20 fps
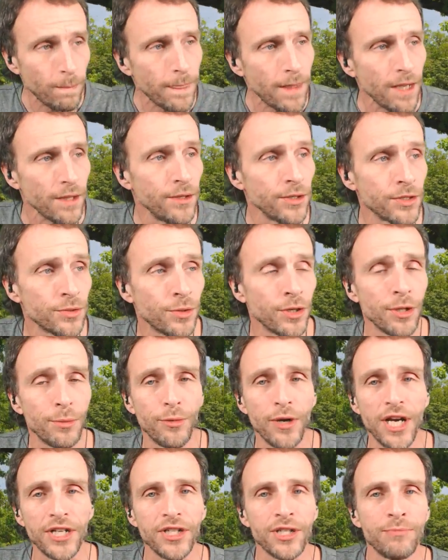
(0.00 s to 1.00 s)
Those were the
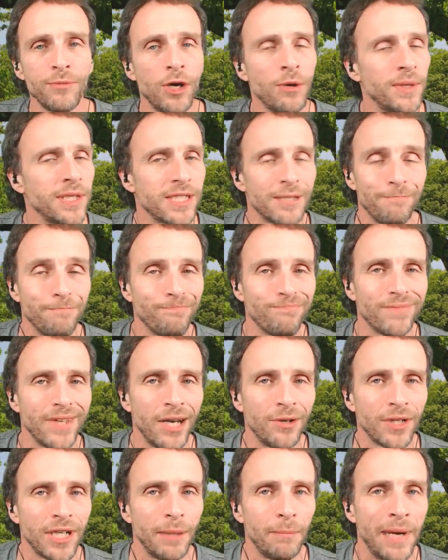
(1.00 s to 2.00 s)
precious moments. They
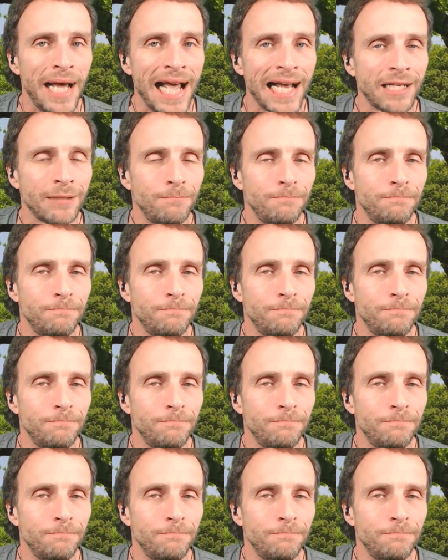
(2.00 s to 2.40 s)
don't come back.